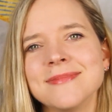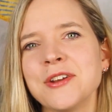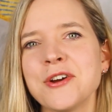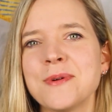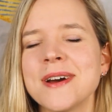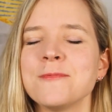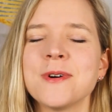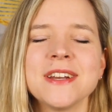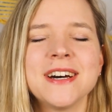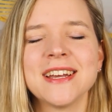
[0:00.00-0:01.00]
you know what,
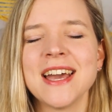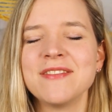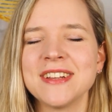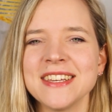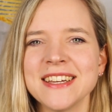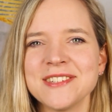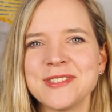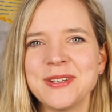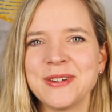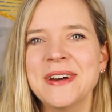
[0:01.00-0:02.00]
why not? I have nothing else
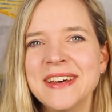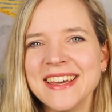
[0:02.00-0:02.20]
to do.